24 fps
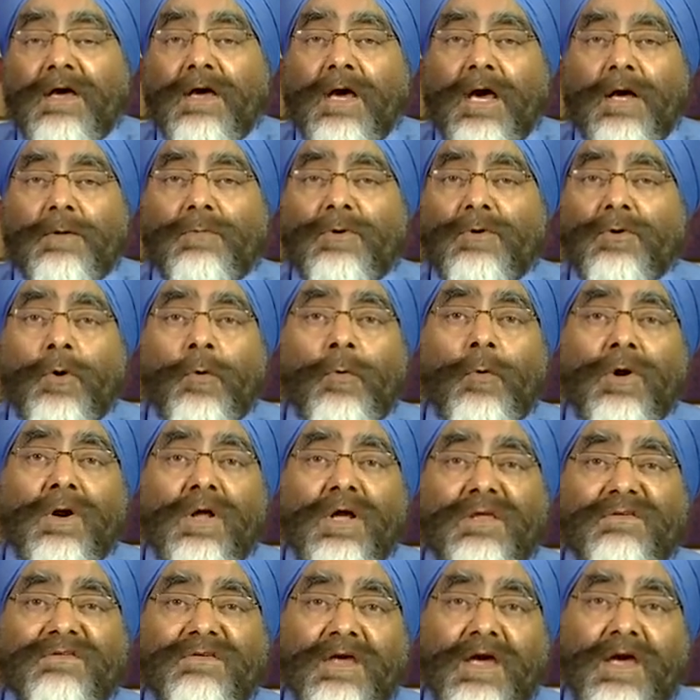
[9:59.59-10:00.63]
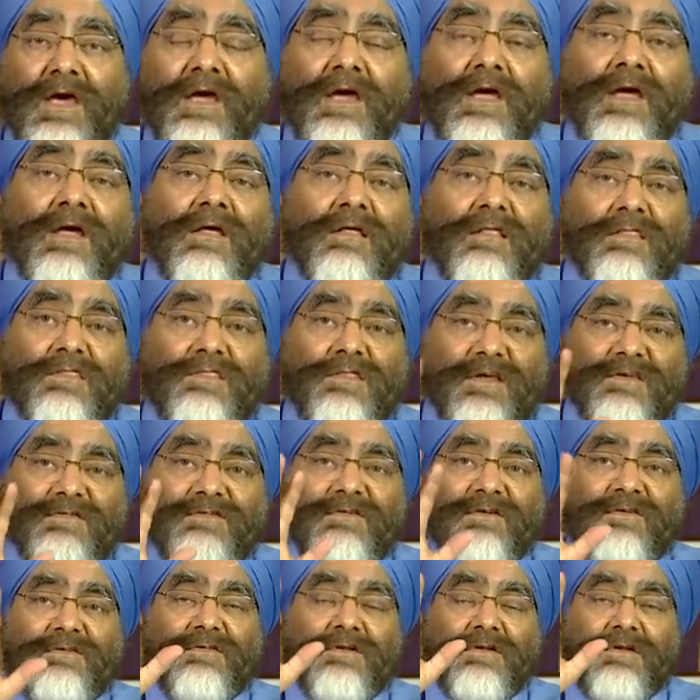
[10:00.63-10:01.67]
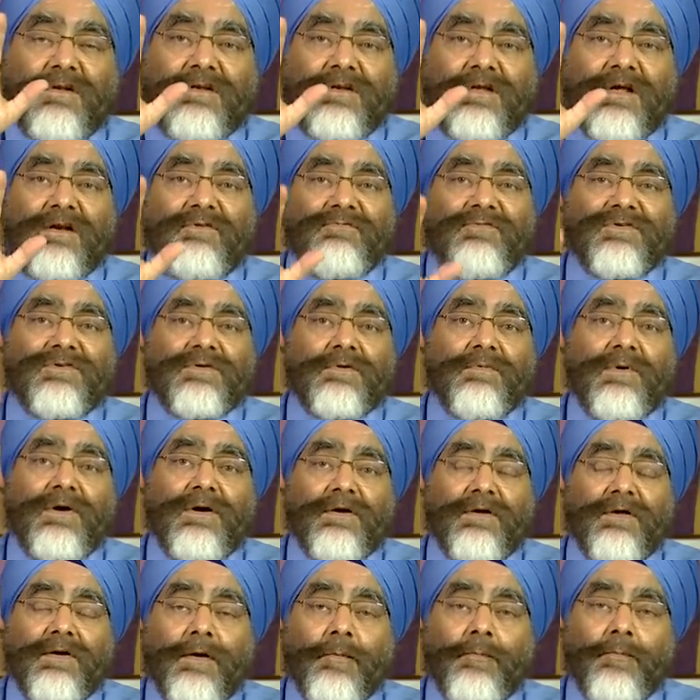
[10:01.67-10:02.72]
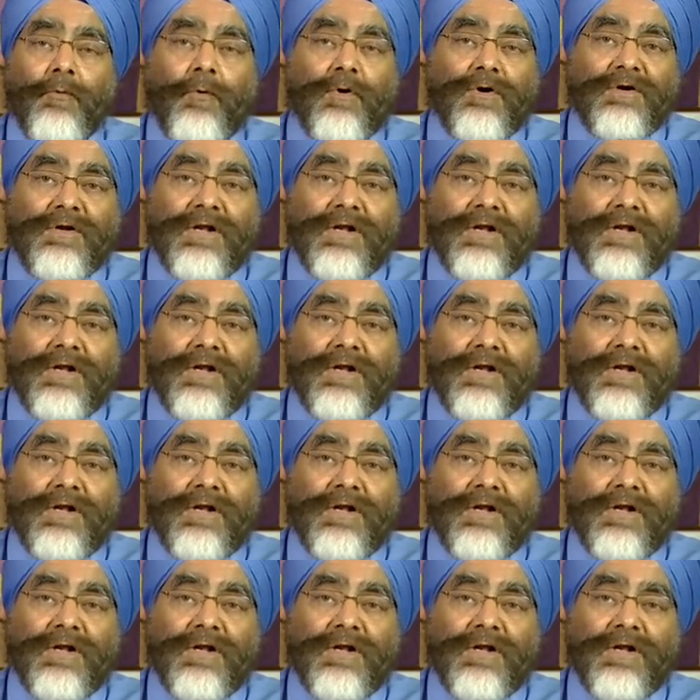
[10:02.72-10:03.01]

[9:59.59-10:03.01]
and we don't want to say This detailed feasibility report